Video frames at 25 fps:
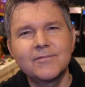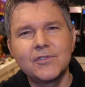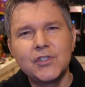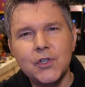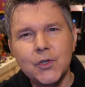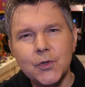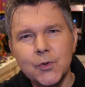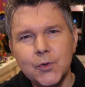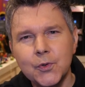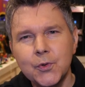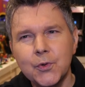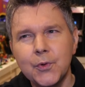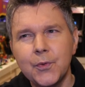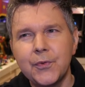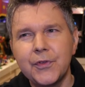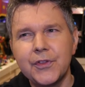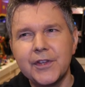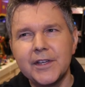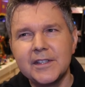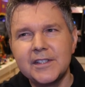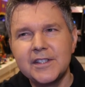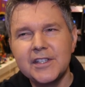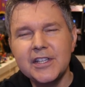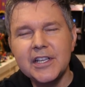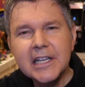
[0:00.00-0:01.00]
to
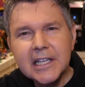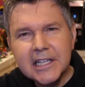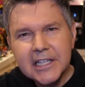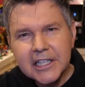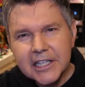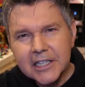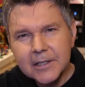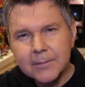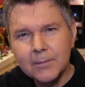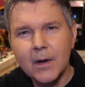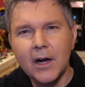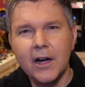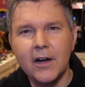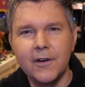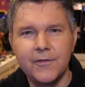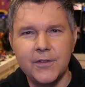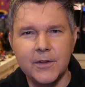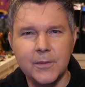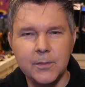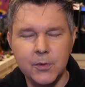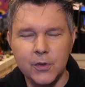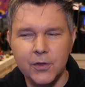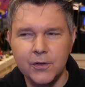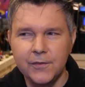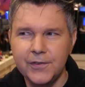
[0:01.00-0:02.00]
the tedium of the
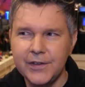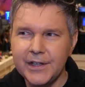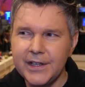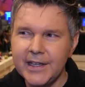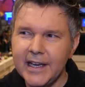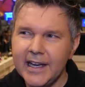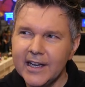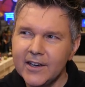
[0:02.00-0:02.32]
movie,